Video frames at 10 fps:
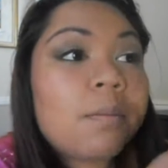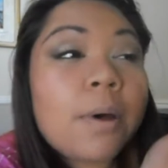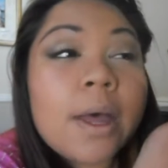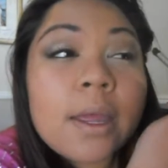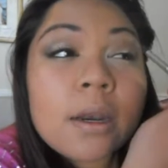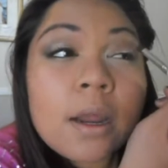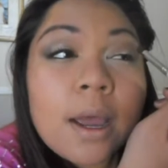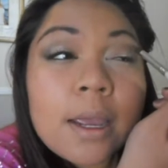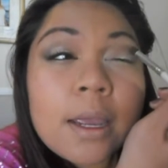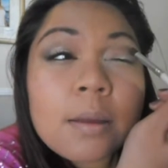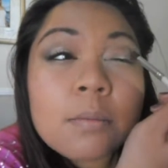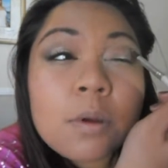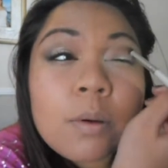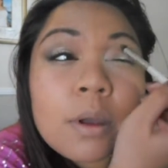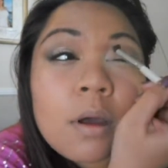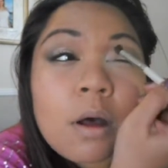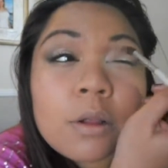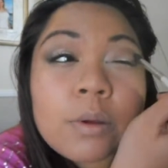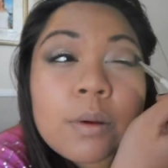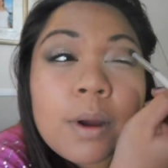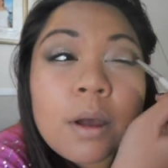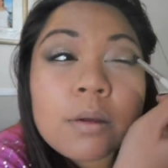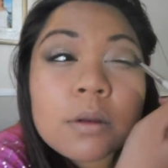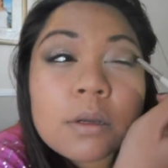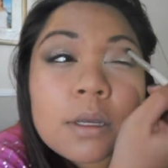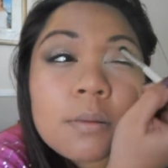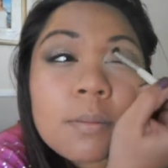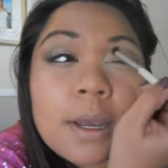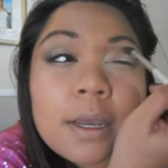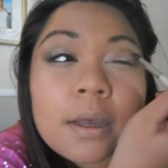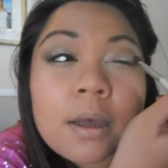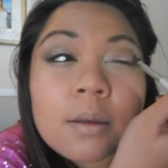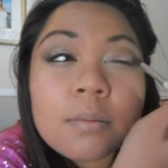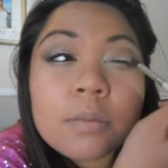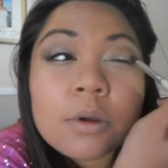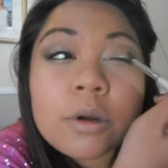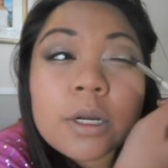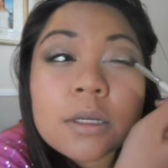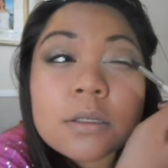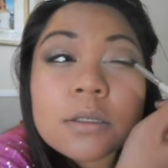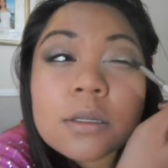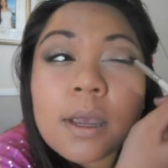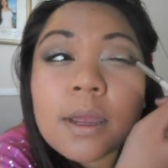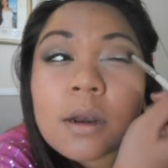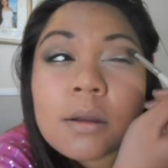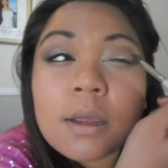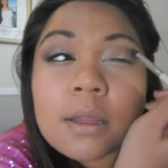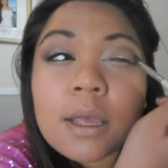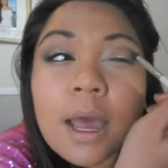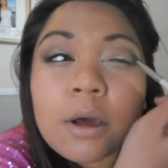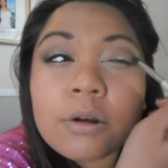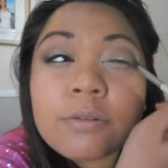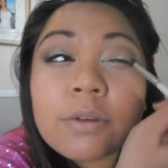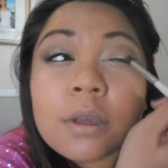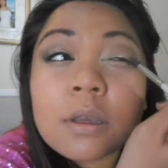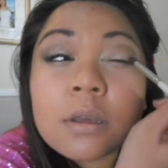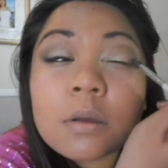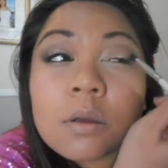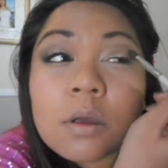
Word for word: But I am going all the way around in my crease and the outer V.